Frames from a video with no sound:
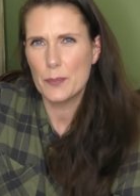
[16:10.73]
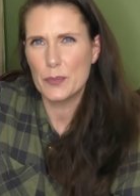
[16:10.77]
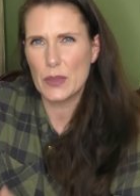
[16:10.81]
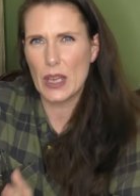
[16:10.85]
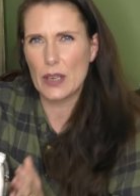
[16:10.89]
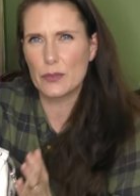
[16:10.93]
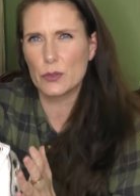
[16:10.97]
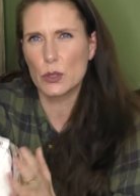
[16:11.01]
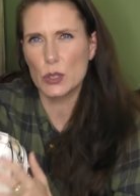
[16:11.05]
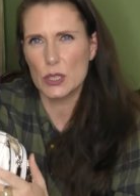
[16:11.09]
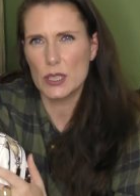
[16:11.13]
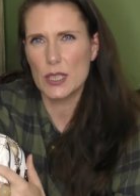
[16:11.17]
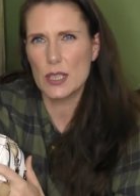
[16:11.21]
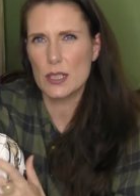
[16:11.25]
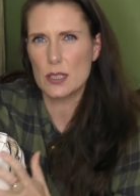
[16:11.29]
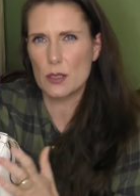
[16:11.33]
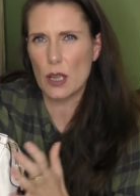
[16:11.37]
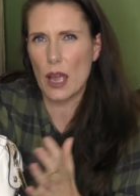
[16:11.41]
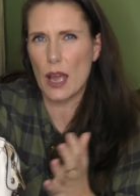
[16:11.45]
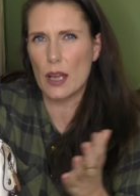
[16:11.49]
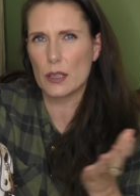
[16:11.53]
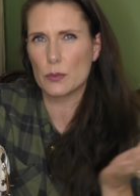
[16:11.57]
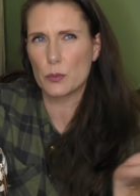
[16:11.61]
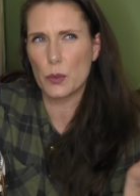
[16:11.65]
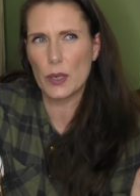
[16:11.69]
I've noticed
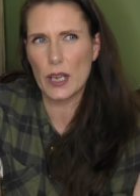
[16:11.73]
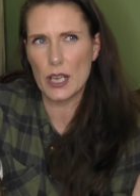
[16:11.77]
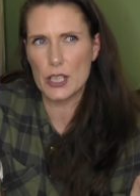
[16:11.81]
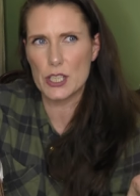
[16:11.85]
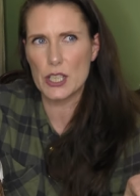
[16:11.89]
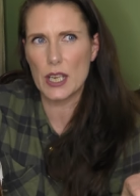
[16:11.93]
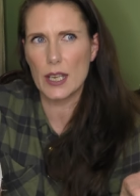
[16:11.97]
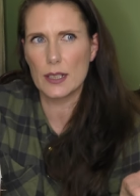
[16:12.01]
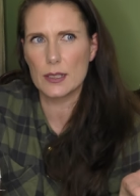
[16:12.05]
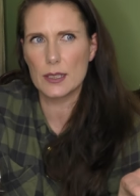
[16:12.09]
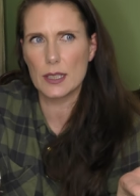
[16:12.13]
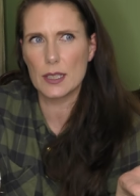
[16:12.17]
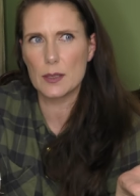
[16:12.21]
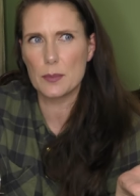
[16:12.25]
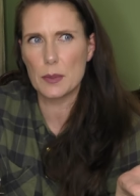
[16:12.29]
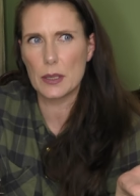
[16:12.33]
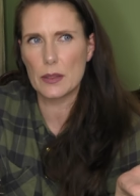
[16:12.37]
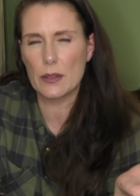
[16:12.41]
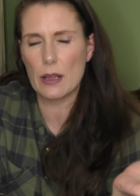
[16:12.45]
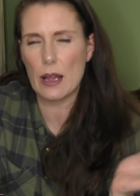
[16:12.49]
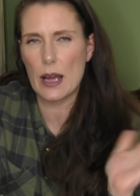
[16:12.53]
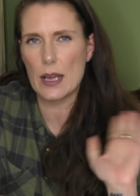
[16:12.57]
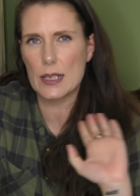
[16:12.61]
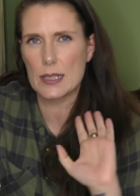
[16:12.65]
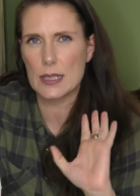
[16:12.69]
uh, when I checked eBay
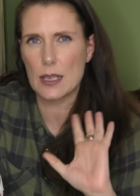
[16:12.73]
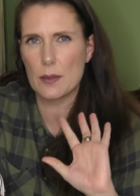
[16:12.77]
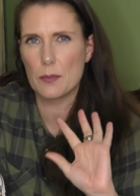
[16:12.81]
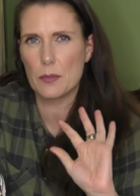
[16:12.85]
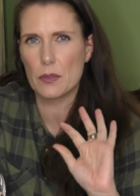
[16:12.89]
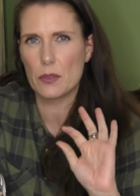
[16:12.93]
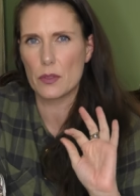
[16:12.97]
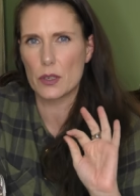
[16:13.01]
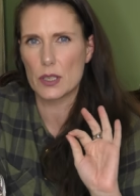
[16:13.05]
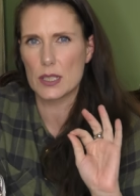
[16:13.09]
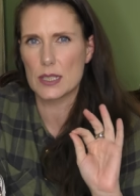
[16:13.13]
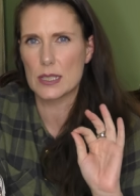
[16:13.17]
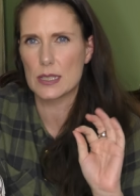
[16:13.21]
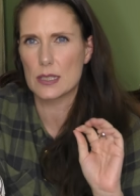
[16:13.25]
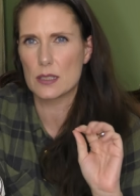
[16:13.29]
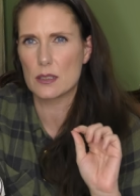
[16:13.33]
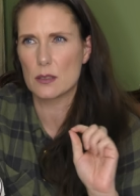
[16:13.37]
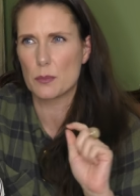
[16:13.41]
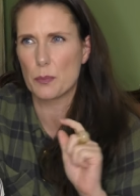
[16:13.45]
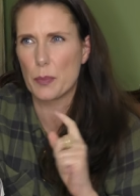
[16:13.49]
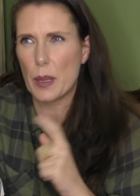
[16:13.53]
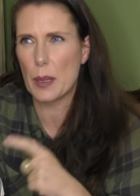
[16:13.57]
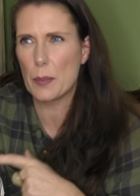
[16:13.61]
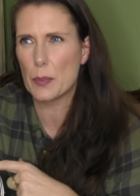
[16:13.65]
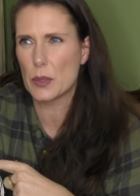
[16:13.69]
the last time, there's
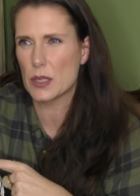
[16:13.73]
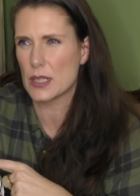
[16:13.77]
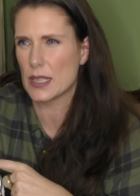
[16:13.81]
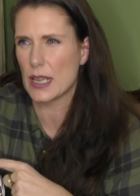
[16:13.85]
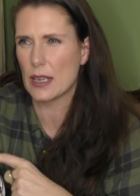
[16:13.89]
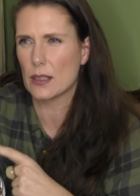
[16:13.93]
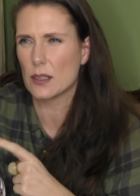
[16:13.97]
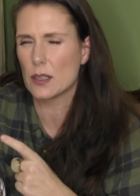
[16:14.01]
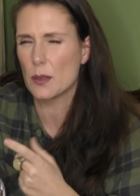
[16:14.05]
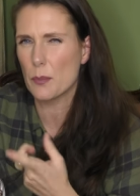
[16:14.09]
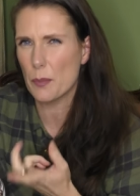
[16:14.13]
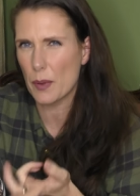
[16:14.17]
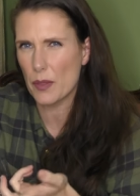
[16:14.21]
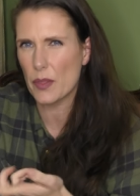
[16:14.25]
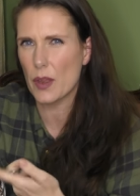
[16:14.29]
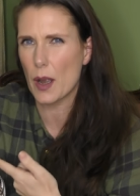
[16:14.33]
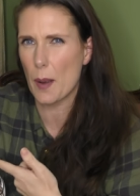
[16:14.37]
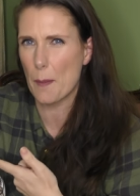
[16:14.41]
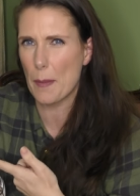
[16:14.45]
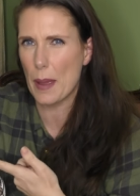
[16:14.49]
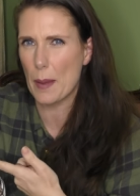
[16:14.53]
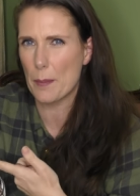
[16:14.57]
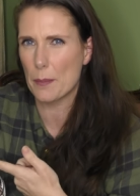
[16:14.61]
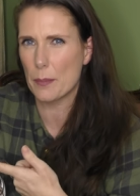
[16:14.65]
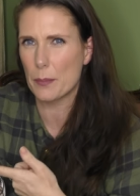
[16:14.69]
people selling them, but they're a
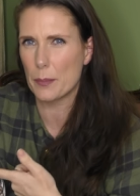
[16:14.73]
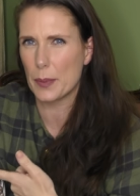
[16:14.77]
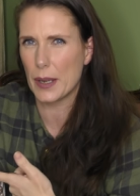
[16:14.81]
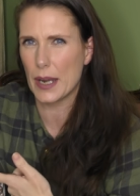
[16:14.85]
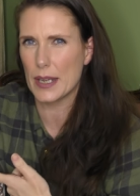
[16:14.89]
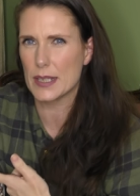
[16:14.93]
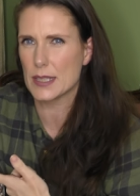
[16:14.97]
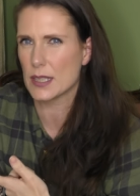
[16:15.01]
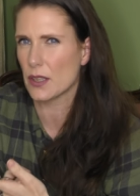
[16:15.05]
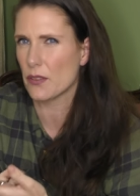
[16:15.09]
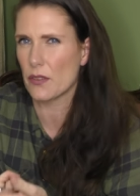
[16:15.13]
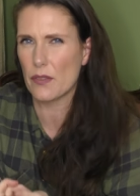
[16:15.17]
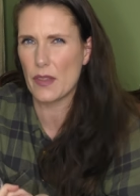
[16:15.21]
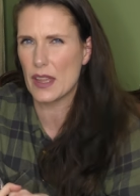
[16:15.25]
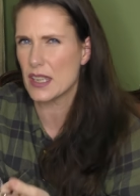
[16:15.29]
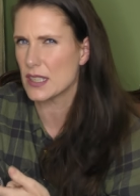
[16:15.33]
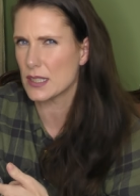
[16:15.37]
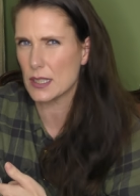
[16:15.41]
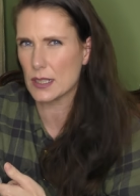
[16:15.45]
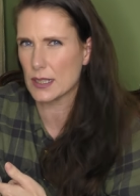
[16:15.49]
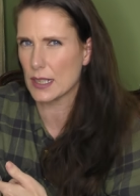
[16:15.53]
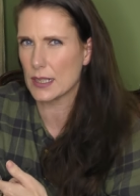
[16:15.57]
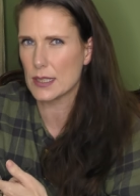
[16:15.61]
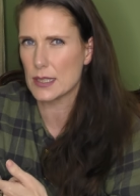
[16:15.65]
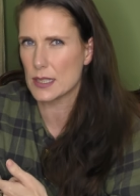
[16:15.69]
bit pricier than this.
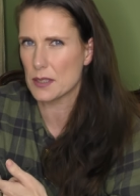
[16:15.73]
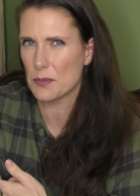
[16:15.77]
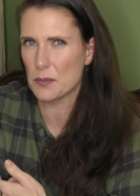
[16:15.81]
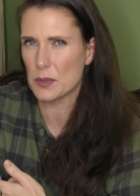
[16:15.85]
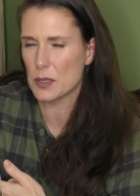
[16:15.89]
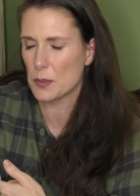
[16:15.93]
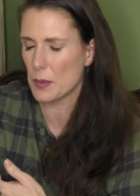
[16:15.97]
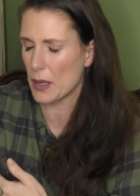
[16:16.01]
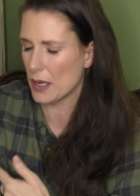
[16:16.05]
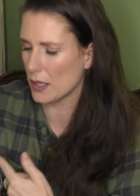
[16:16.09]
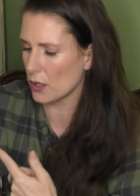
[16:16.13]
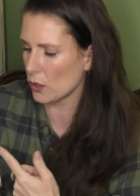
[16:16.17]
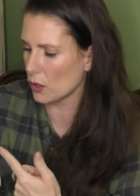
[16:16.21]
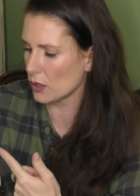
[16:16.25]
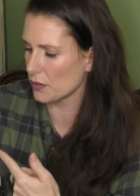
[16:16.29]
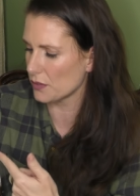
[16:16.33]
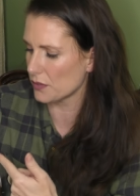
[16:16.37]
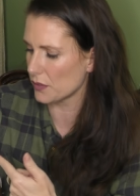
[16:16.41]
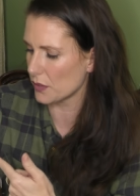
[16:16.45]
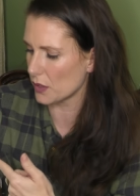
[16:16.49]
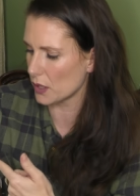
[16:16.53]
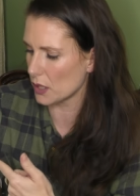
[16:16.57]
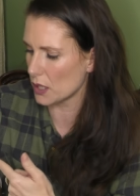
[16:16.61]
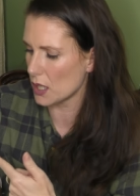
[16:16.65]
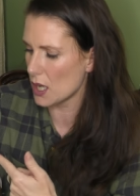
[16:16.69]
There didn't seem to be any on
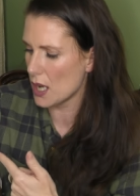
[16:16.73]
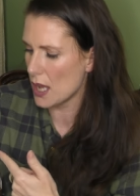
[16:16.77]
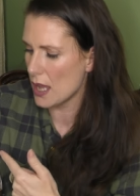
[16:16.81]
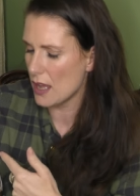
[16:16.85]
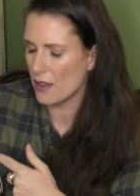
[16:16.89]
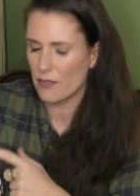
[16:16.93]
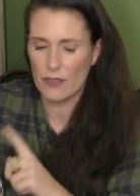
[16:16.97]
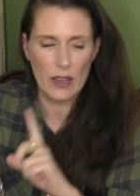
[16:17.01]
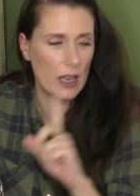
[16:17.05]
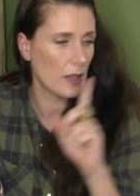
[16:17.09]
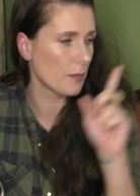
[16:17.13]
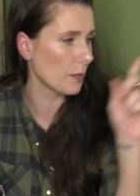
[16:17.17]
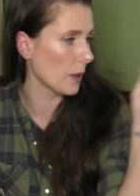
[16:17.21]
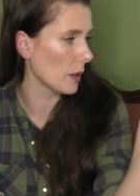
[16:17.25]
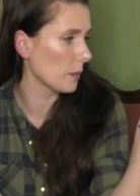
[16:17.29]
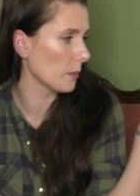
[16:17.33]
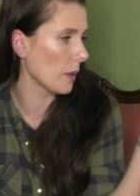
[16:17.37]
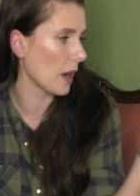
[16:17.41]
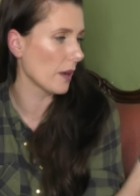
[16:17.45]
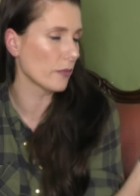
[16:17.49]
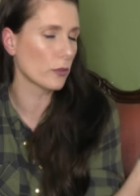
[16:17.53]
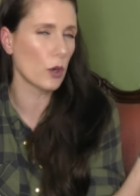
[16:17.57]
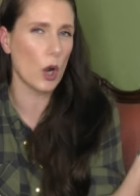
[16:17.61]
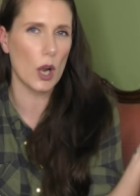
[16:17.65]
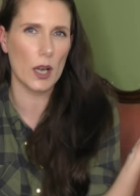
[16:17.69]
for £5, but
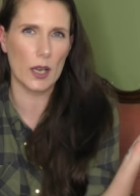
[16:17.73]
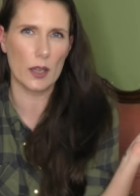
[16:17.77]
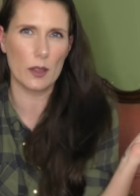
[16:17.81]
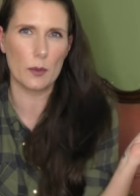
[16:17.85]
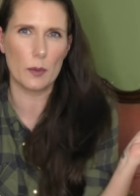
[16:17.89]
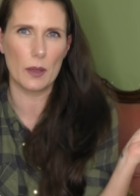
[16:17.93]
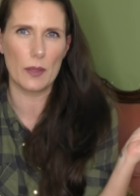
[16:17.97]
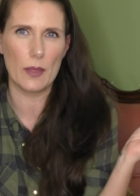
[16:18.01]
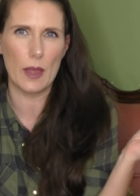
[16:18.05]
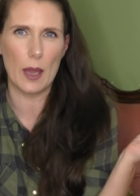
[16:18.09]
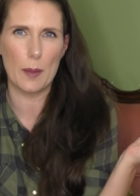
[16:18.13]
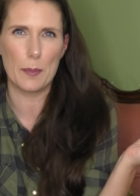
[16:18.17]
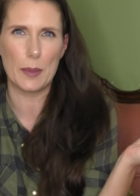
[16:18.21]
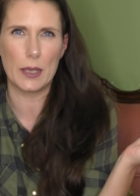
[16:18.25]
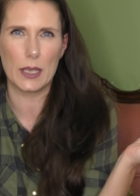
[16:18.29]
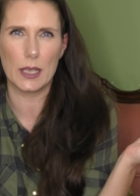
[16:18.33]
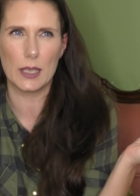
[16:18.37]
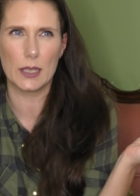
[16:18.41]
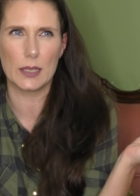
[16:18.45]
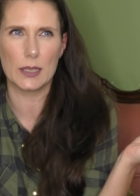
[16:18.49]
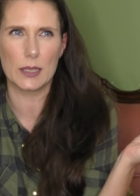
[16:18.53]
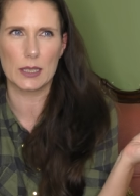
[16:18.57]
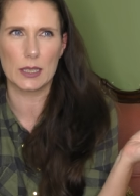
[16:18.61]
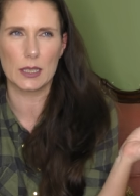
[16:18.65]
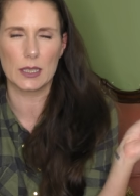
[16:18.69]
I've got another one that I
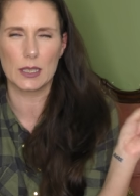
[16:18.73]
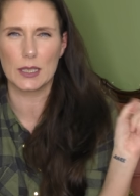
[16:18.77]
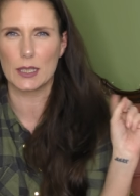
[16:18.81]
paid